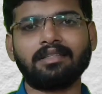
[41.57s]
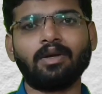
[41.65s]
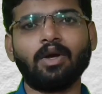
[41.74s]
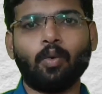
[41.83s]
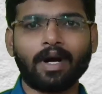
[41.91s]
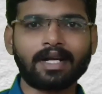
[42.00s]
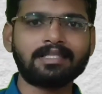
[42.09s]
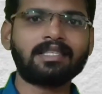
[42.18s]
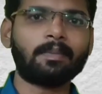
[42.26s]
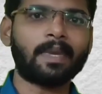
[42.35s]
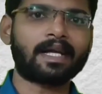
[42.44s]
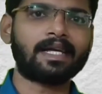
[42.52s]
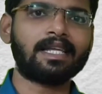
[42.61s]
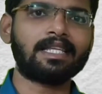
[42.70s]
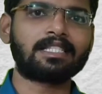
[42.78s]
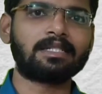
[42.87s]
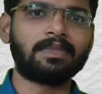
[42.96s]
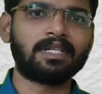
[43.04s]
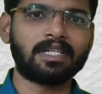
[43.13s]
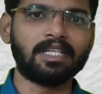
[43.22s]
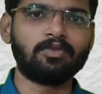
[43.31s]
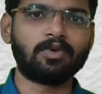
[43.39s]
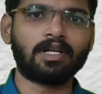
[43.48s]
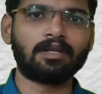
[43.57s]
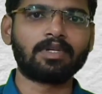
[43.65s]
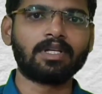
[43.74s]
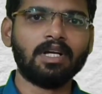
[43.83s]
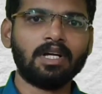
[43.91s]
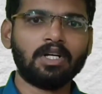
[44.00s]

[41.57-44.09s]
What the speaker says: us see what is the mechanism that involved